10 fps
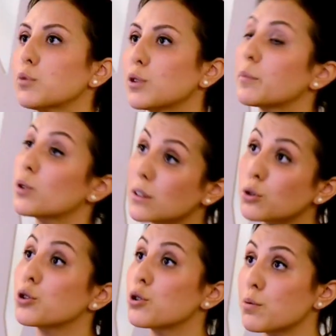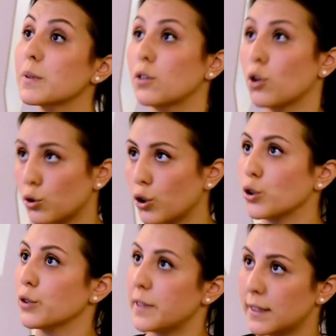refer more, and
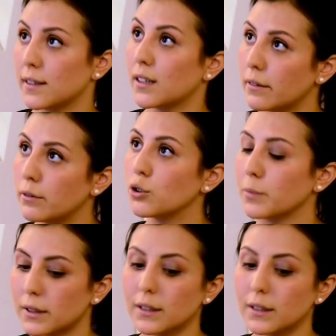explore new offerings.